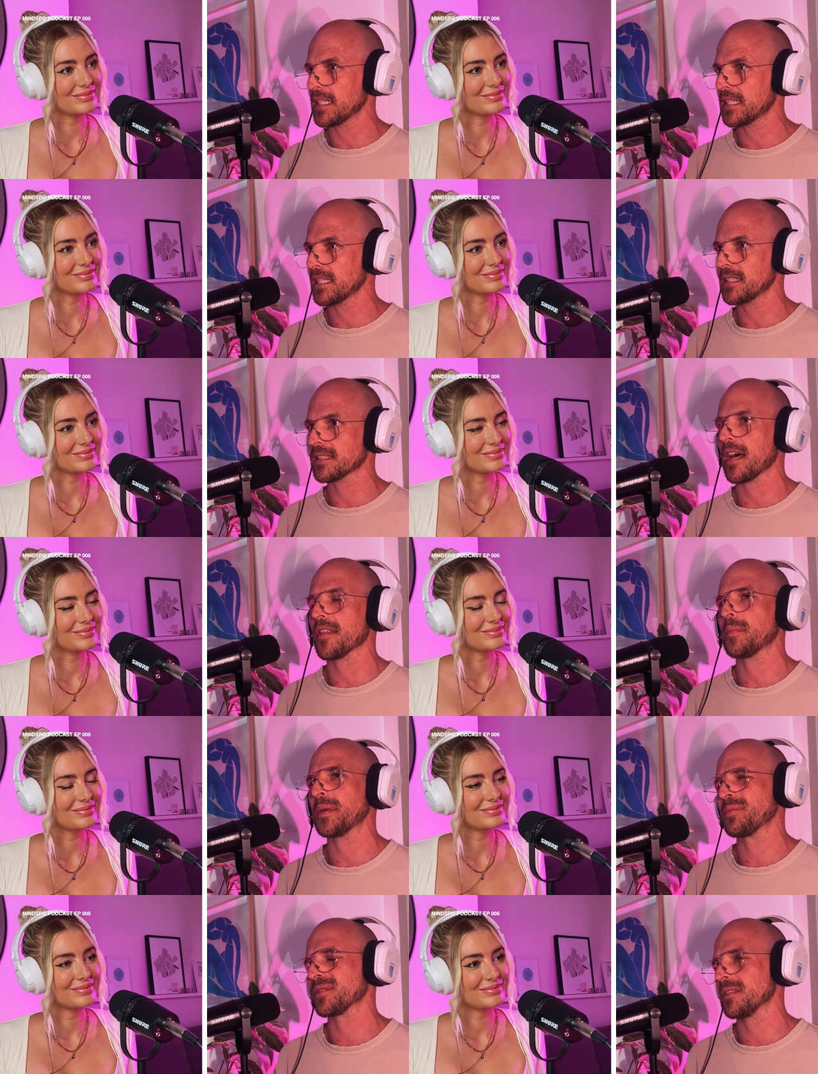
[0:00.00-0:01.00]
Speaker 1: thinkings, other
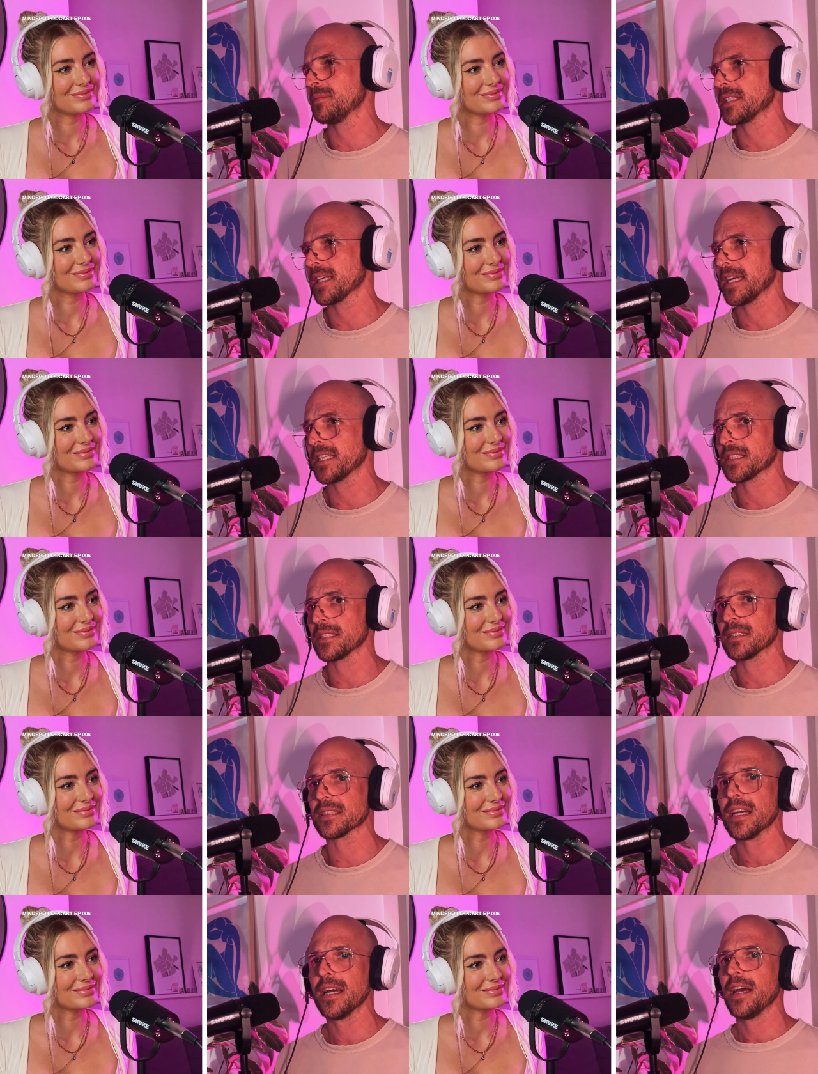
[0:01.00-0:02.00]
people's
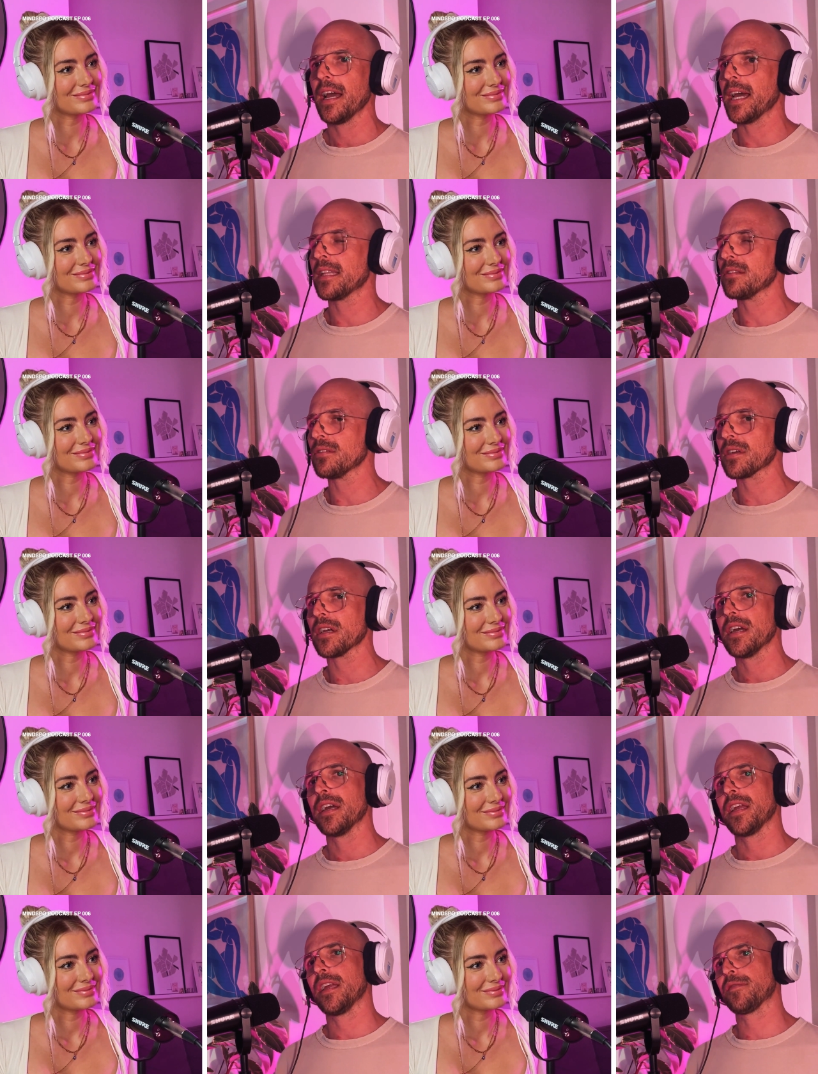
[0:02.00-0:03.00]
limitations. And look,
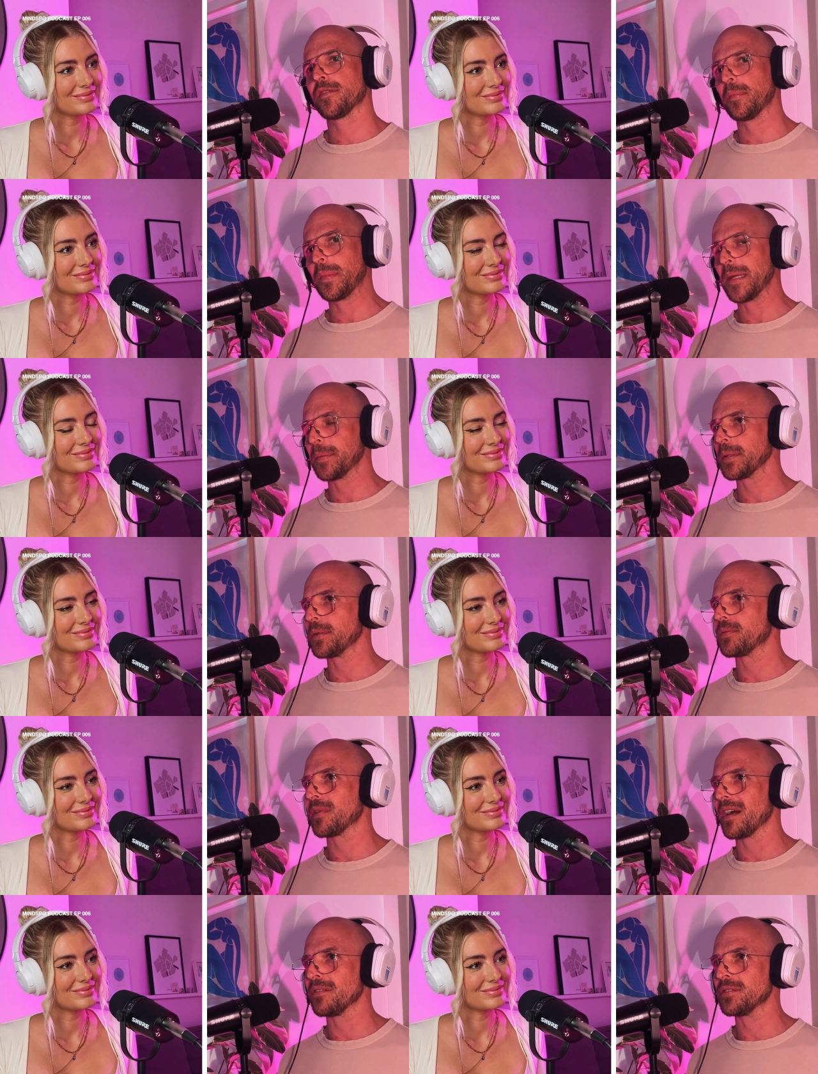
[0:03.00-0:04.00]
if the people
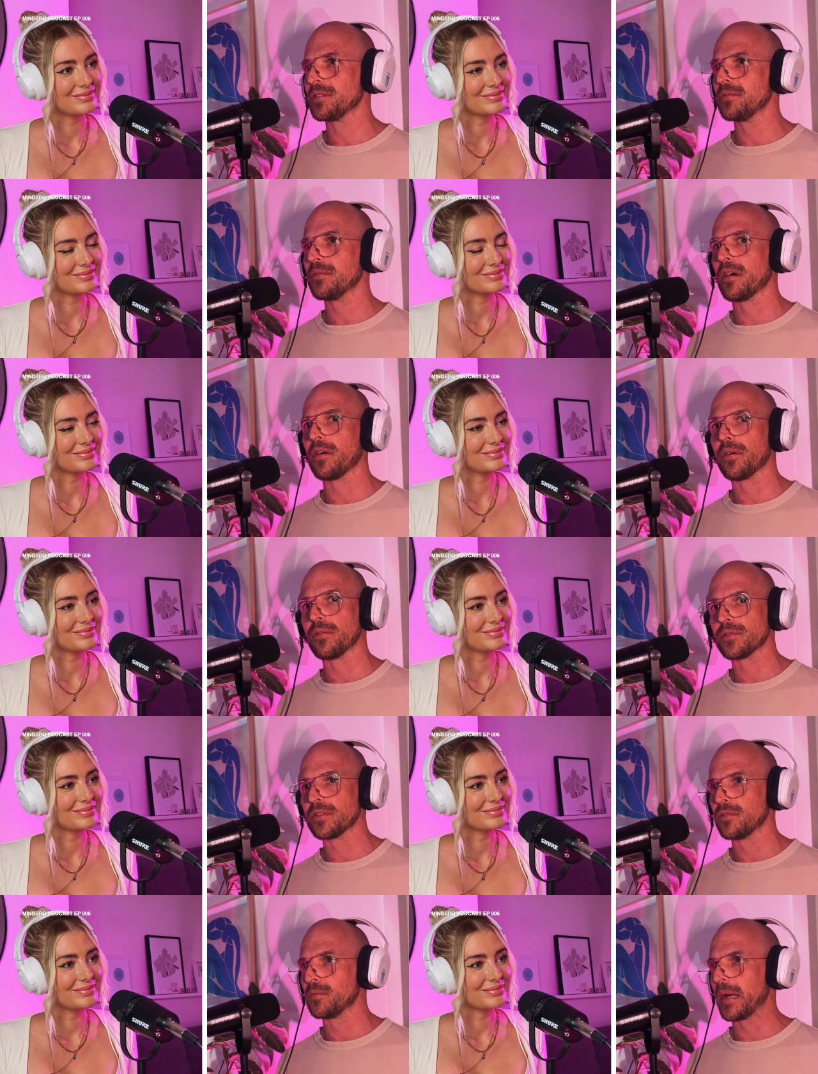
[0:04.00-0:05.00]
around you are
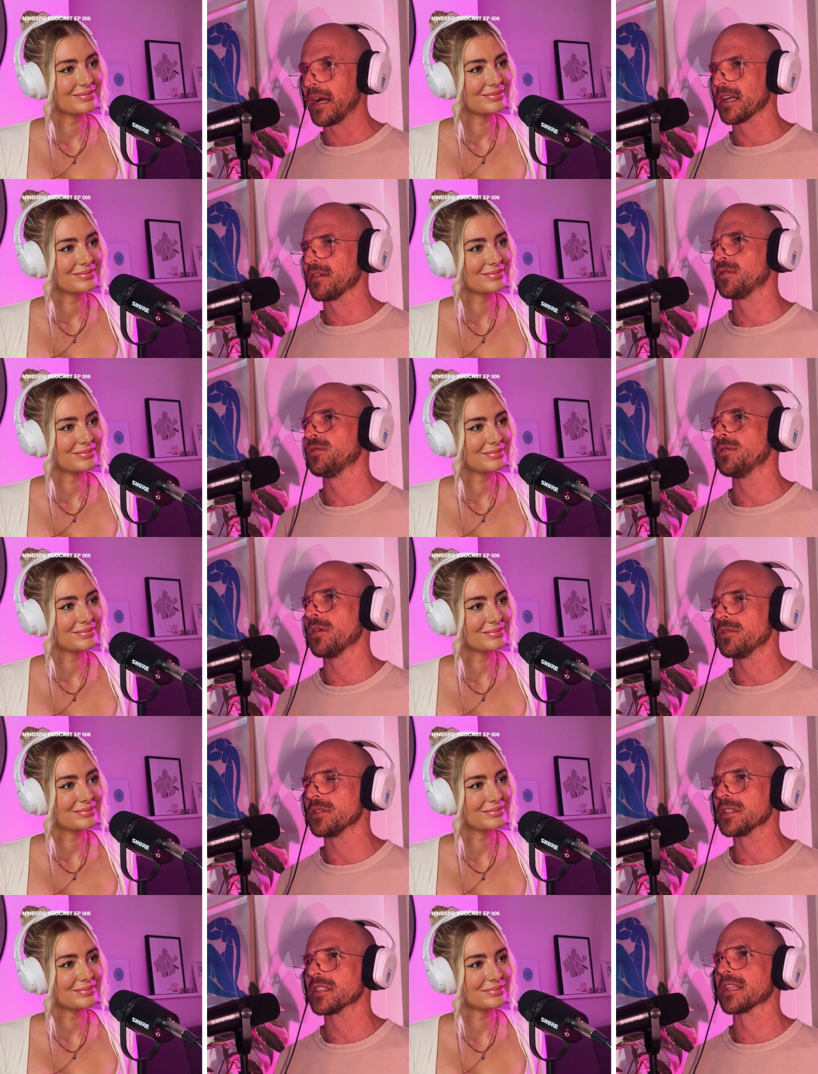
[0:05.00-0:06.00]
holding you back, if you
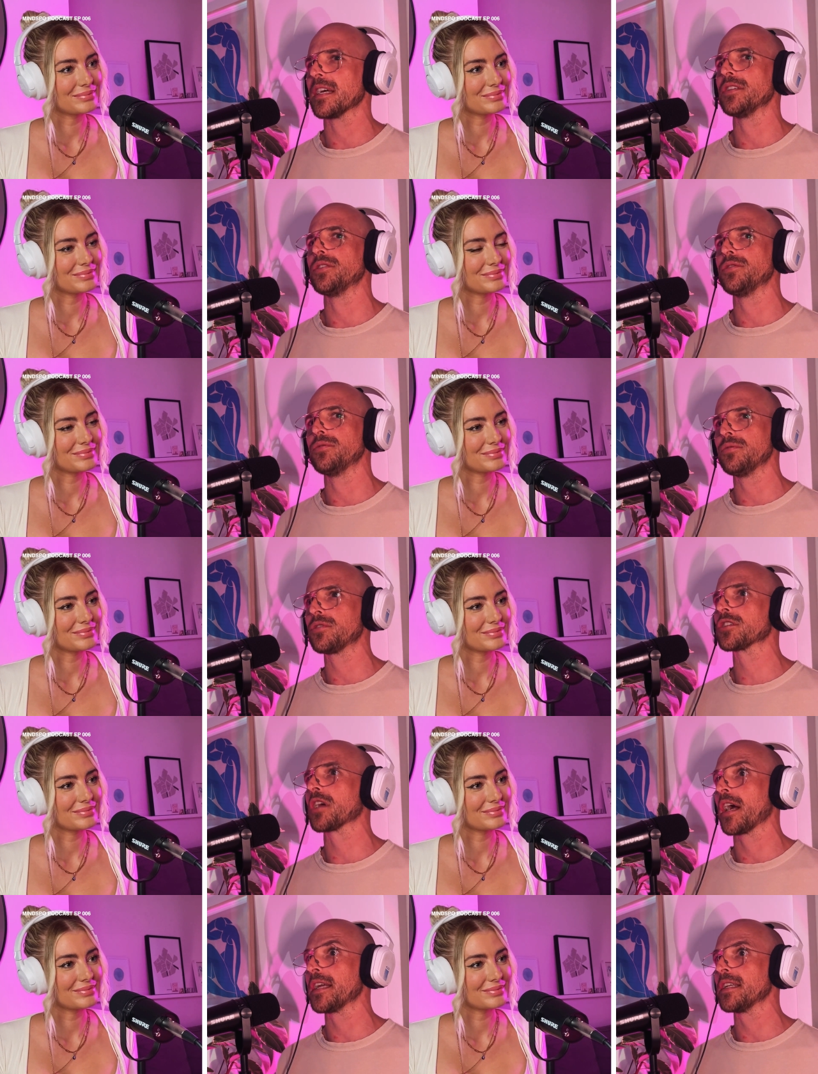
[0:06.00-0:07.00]
notice that you
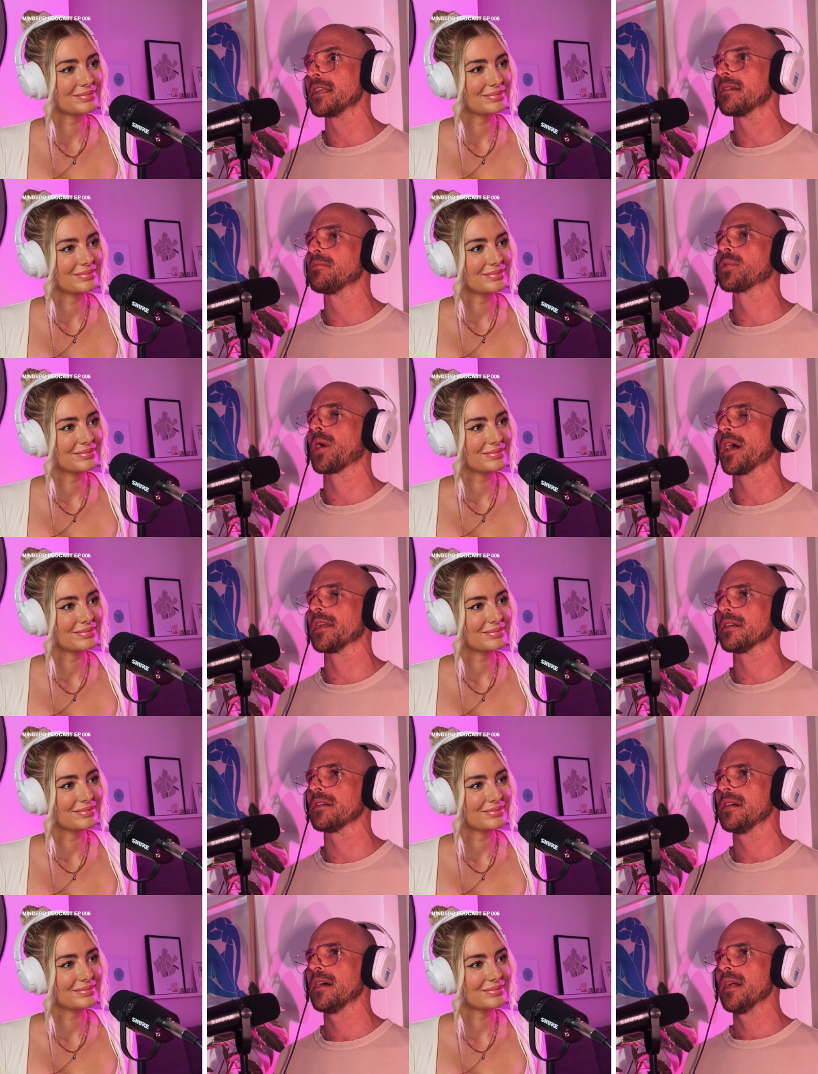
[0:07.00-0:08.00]
shining
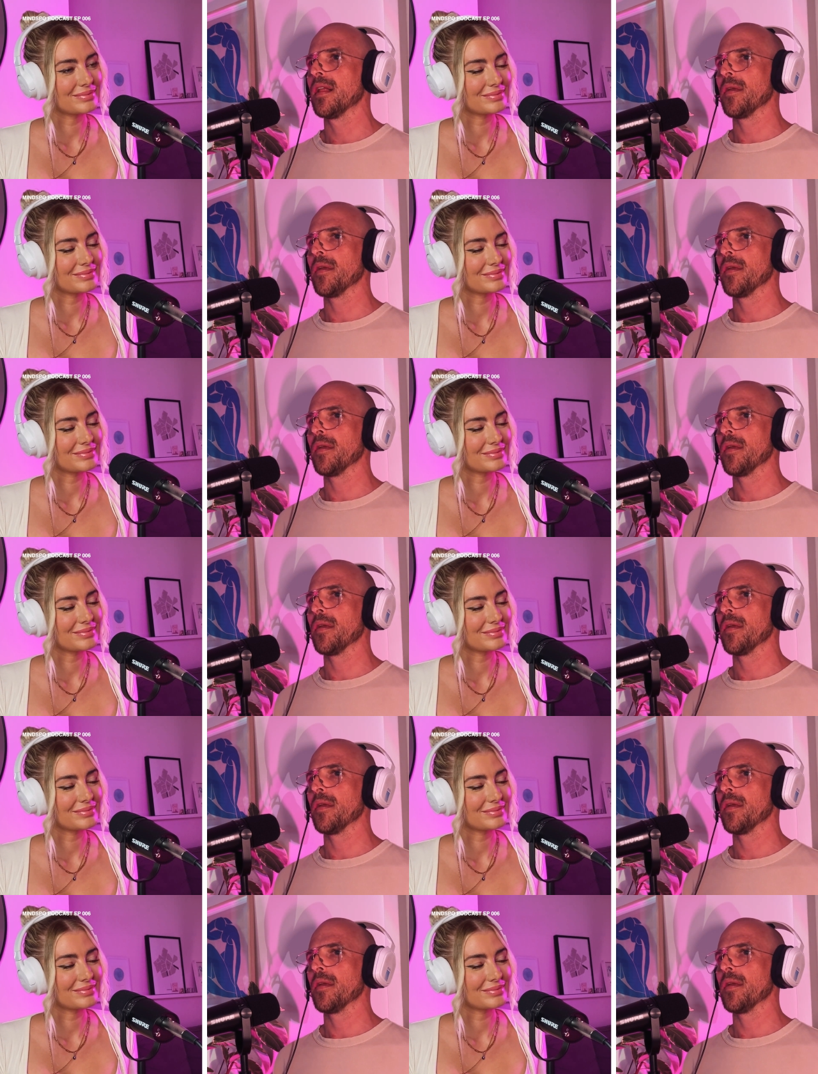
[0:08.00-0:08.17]
brighter